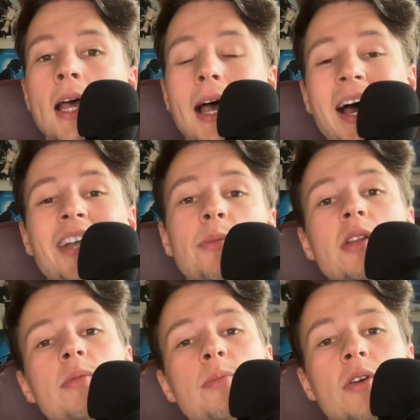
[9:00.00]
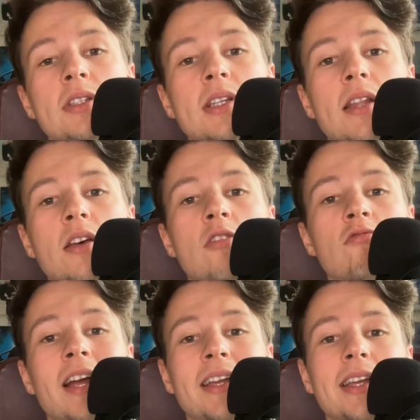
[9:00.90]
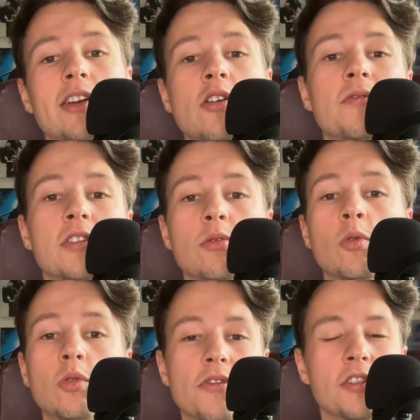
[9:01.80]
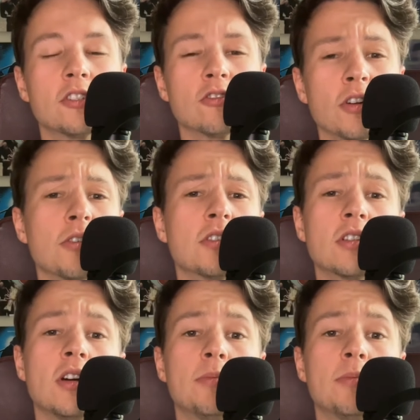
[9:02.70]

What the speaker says: And I'm going to be putting together a ranking of all of the Strokes side